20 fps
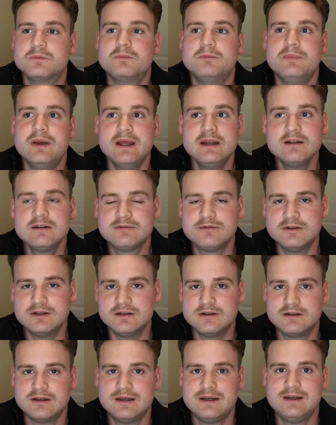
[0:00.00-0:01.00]

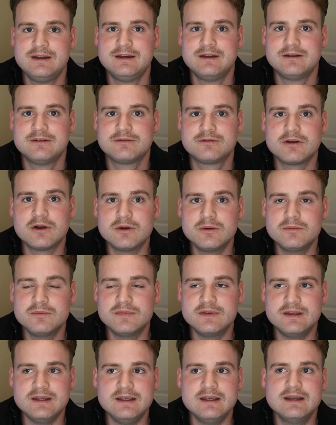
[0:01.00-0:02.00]
benefit
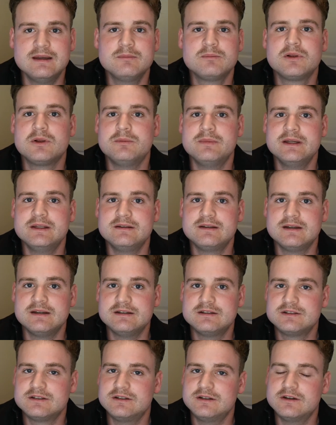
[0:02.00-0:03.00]
from the
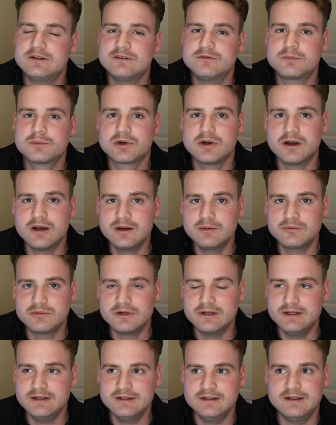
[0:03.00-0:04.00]
implementation of
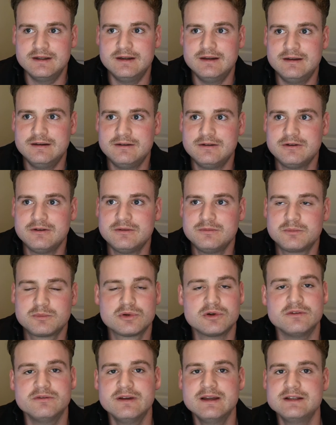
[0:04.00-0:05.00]
primary
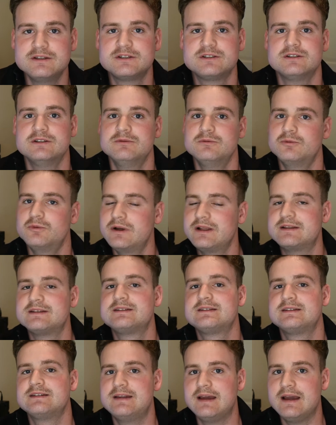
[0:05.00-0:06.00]
prevention with
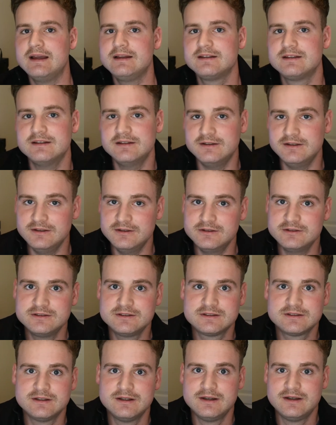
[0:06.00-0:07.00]
statin
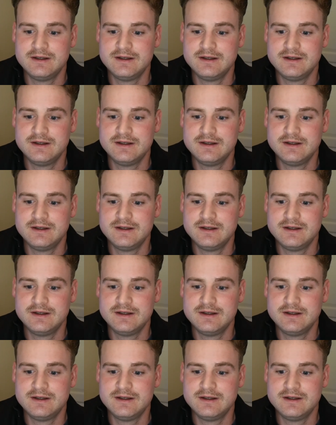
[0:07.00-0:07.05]
use